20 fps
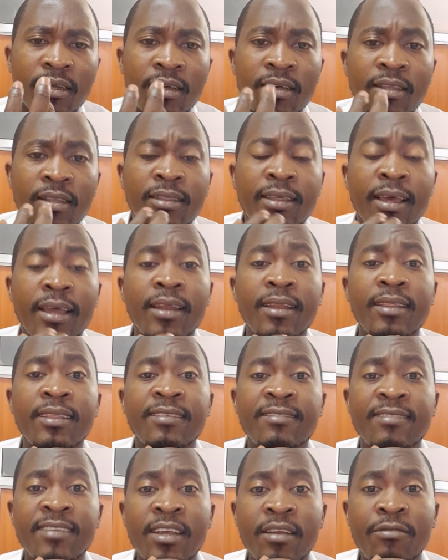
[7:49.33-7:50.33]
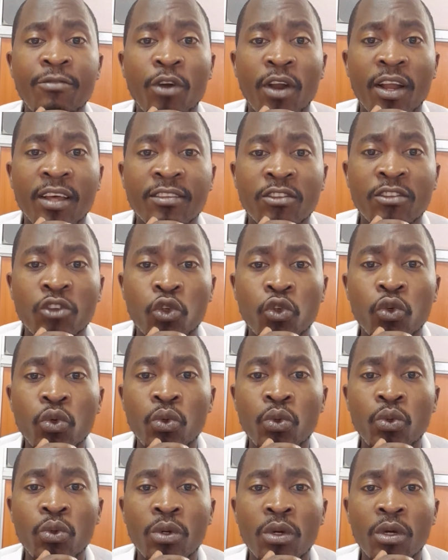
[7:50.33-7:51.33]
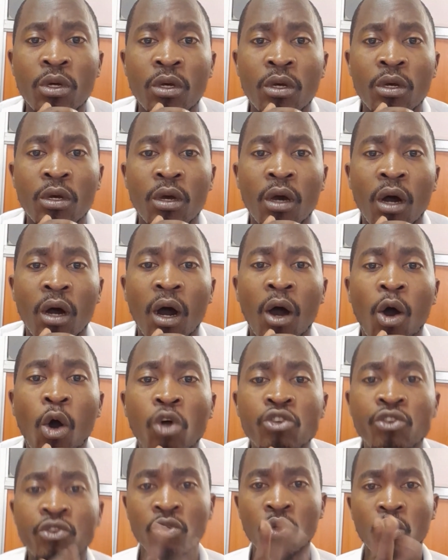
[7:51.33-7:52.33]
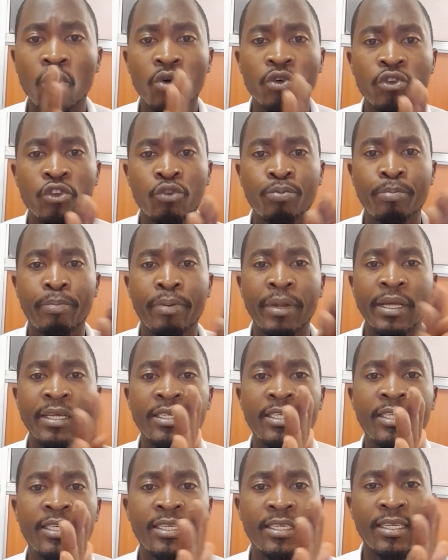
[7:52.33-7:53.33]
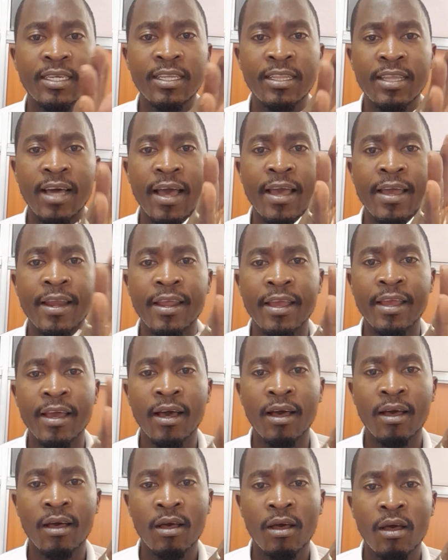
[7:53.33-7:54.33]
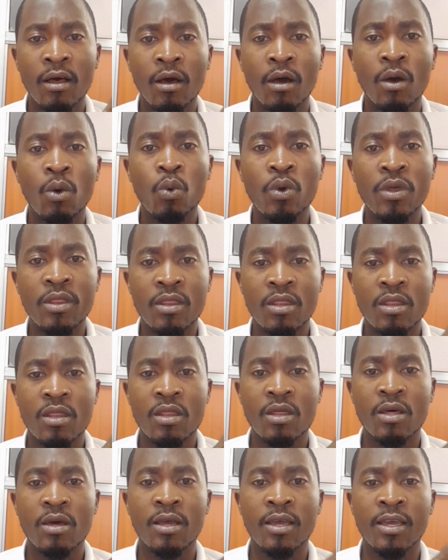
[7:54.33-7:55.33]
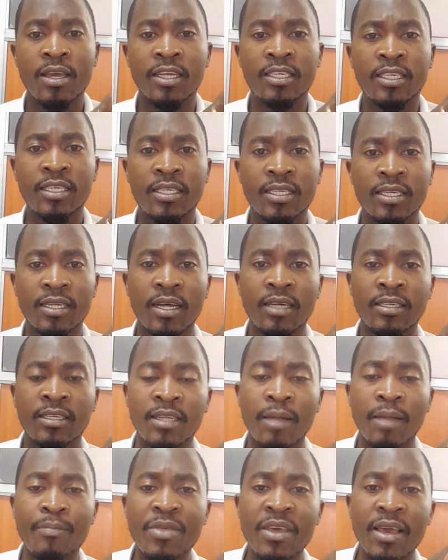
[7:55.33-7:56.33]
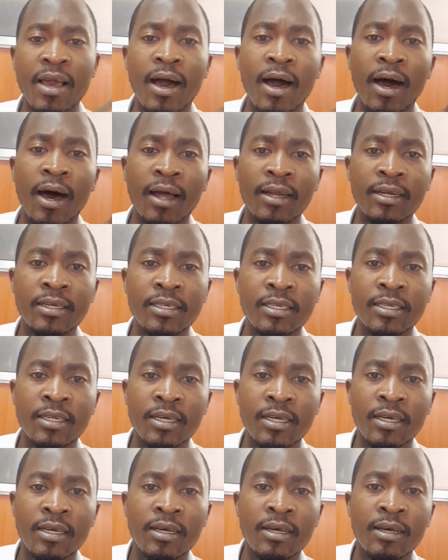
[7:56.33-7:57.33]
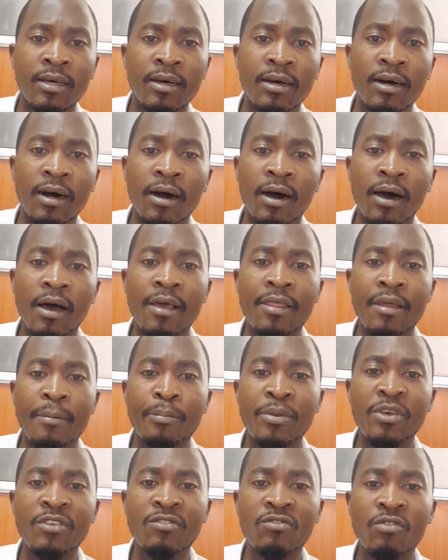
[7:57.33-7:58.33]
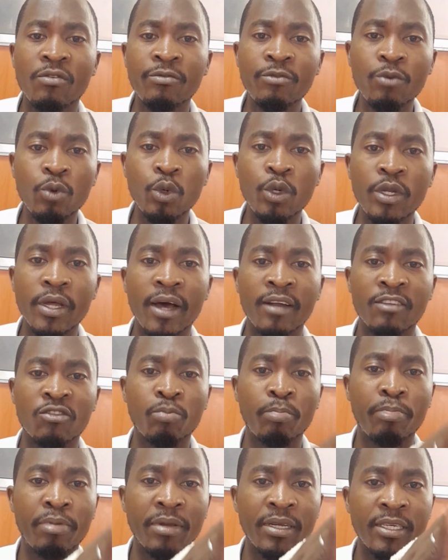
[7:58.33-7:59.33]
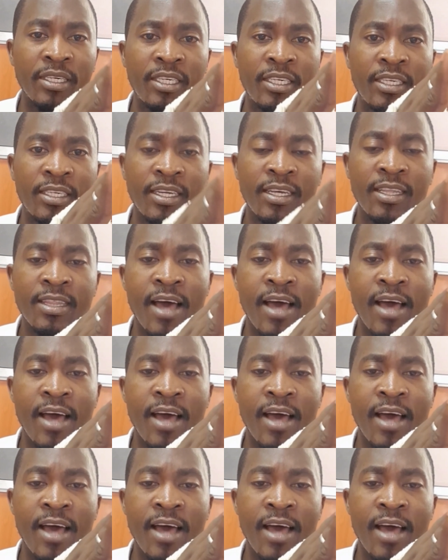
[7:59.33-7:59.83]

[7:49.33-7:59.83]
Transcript: then there's need for us to also splint the area with, get something hard, either piece of wood, and splint the